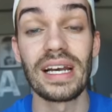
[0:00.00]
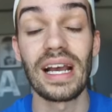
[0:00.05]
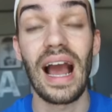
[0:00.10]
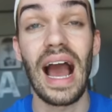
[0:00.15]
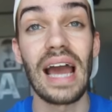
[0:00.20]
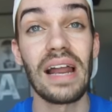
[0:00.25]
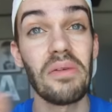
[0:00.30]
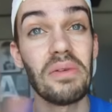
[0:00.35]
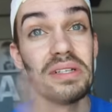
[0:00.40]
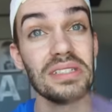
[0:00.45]
it
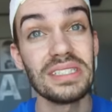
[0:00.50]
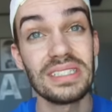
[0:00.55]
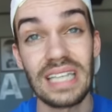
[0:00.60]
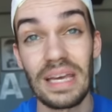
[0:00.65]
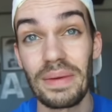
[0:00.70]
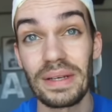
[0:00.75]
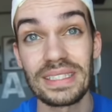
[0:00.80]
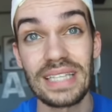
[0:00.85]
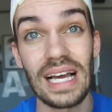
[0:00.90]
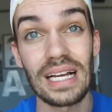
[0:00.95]
kind of was the
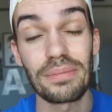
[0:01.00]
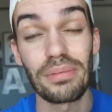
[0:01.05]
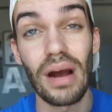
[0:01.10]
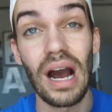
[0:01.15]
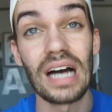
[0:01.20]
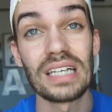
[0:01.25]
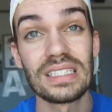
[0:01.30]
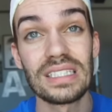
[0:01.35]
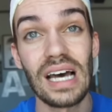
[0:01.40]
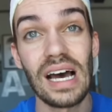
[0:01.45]
same exact
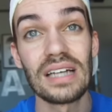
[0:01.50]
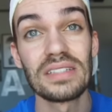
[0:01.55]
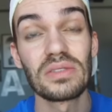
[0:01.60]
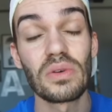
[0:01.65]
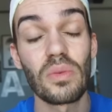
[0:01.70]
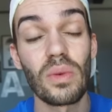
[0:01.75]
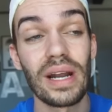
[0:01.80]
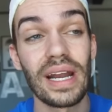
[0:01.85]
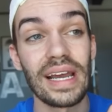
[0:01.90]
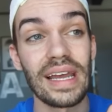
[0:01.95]
process
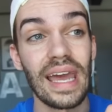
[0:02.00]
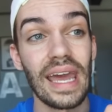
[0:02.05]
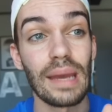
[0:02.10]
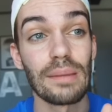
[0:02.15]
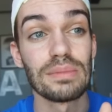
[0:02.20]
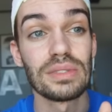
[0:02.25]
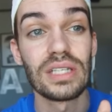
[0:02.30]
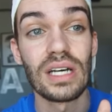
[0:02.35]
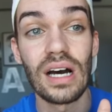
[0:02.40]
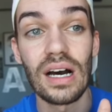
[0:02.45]
when it
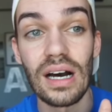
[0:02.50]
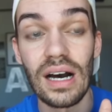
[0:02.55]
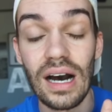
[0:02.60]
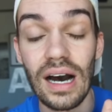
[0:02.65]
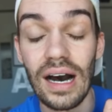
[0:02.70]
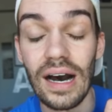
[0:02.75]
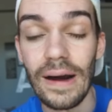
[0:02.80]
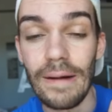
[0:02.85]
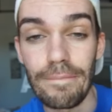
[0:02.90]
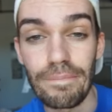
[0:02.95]
came
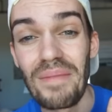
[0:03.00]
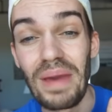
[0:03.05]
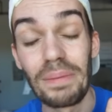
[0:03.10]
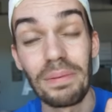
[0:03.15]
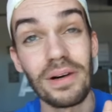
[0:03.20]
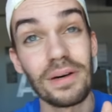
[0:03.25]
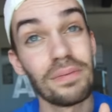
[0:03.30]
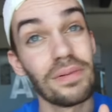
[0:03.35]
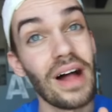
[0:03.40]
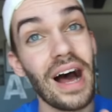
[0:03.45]
to
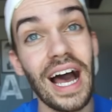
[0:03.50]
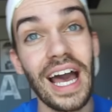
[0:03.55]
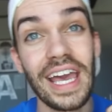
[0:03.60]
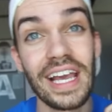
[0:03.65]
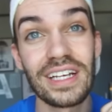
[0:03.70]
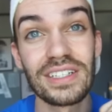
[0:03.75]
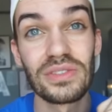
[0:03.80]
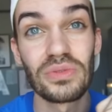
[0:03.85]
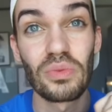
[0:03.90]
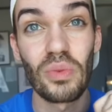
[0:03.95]
people applying
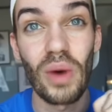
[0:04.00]
as